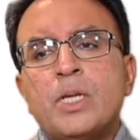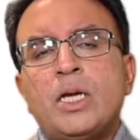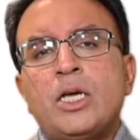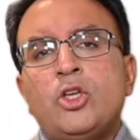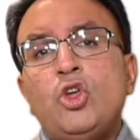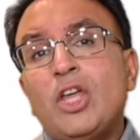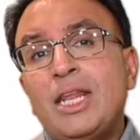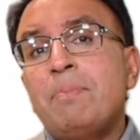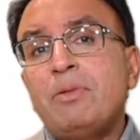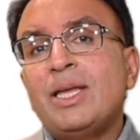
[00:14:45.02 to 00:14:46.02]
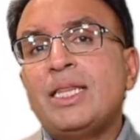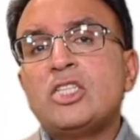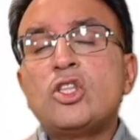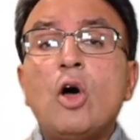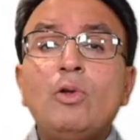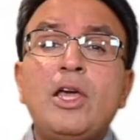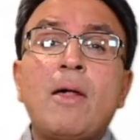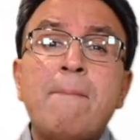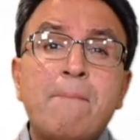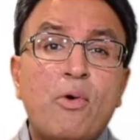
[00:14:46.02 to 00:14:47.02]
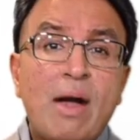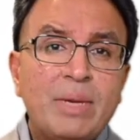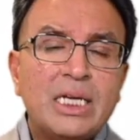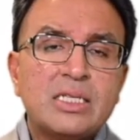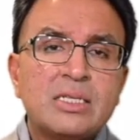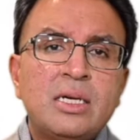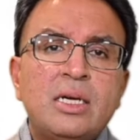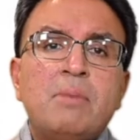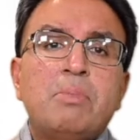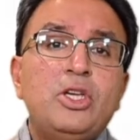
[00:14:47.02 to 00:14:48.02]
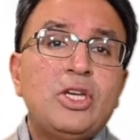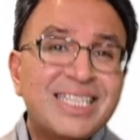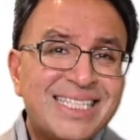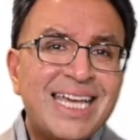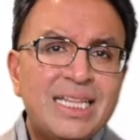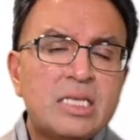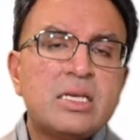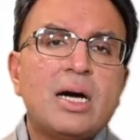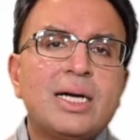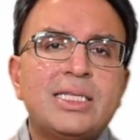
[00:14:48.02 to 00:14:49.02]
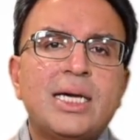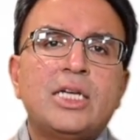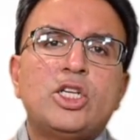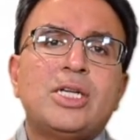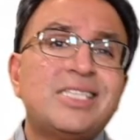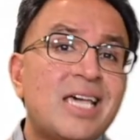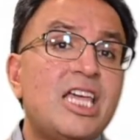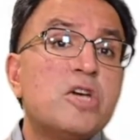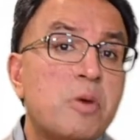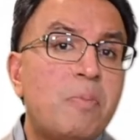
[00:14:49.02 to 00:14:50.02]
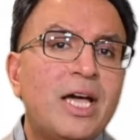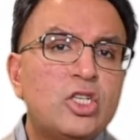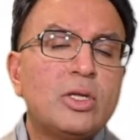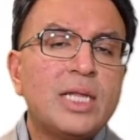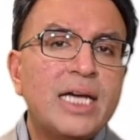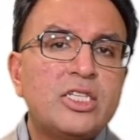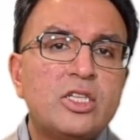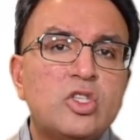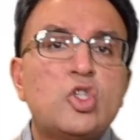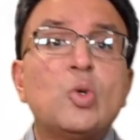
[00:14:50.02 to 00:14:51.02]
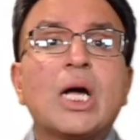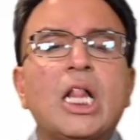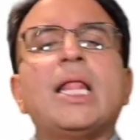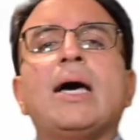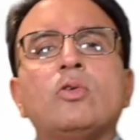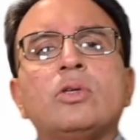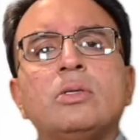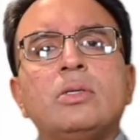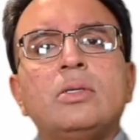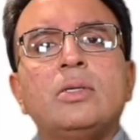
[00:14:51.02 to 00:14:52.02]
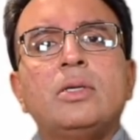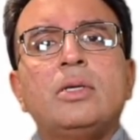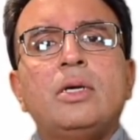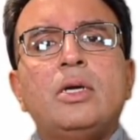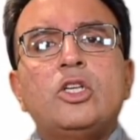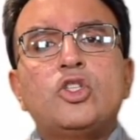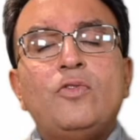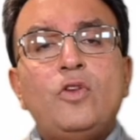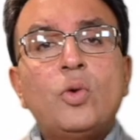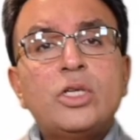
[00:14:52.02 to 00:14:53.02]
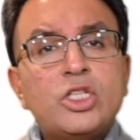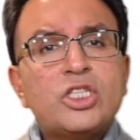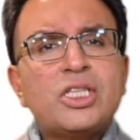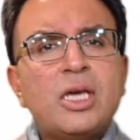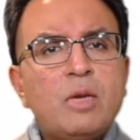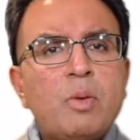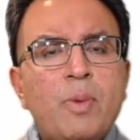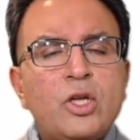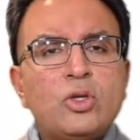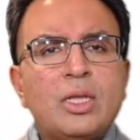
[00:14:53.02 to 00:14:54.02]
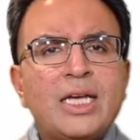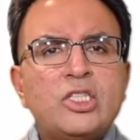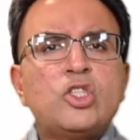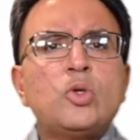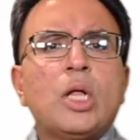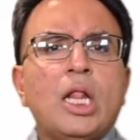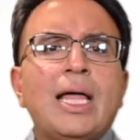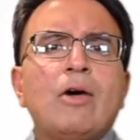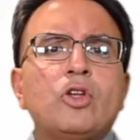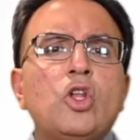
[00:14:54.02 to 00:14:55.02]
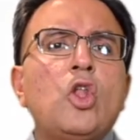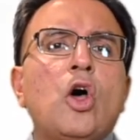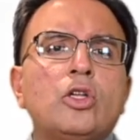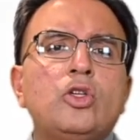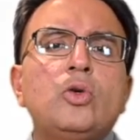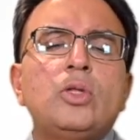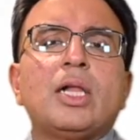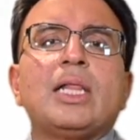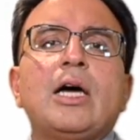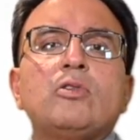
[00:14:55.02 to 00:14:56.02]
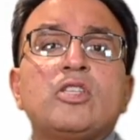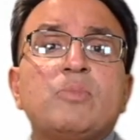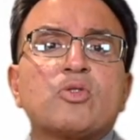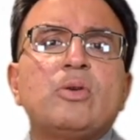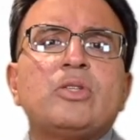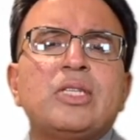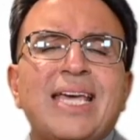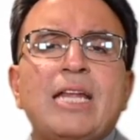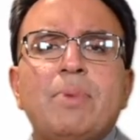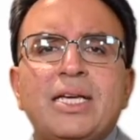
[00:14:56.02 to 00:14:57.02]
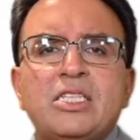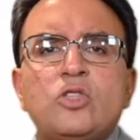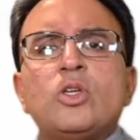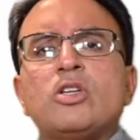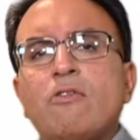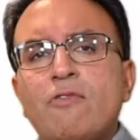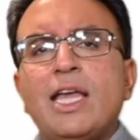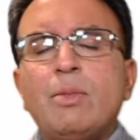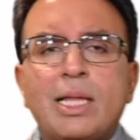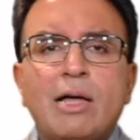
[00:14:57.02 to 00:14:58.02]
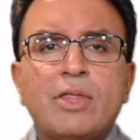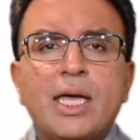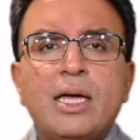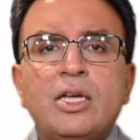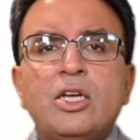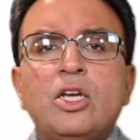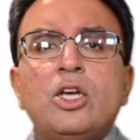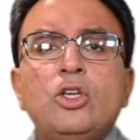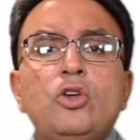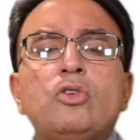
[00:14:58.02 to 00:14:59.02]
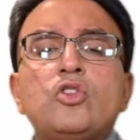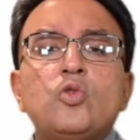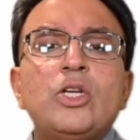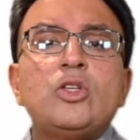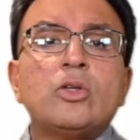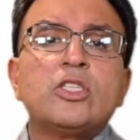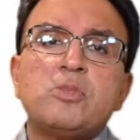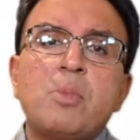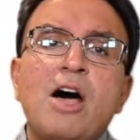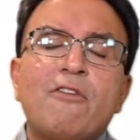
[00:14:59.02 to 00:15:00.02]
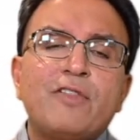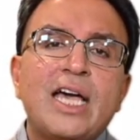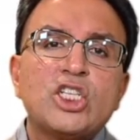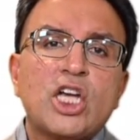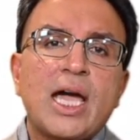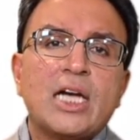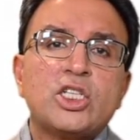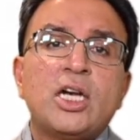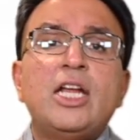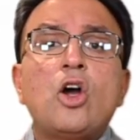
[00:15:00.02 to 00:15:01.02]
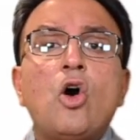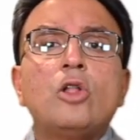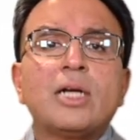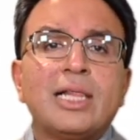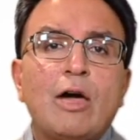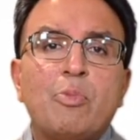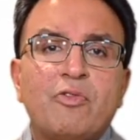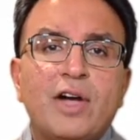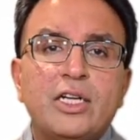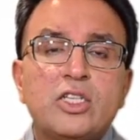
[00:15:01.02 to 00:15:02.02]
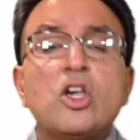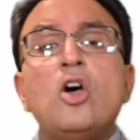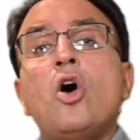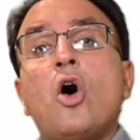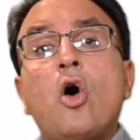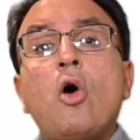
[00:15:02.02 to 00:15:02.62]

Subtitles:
You can implement this not only on-premise, but you can take this architecture and take your perpetual license to a cloud. So if you want to just take your perpetual license to a cloud and not do the cloud subscription databases which are available out there, you can switch on Smart Flash Cache in all the cloud providers. All the